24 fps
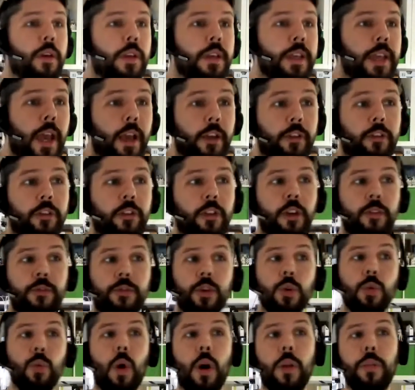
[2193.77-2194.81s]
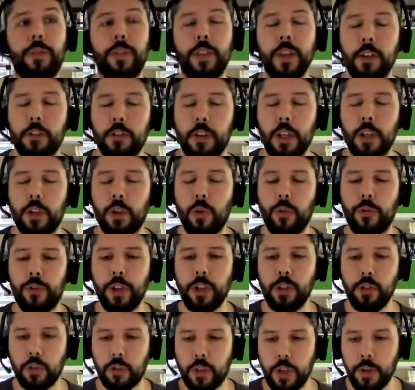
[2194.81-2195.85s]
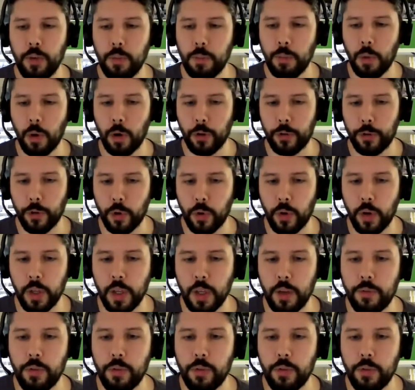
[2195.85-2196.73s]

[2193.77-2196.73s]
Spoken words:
Yes, if you want things like continuously monitoring,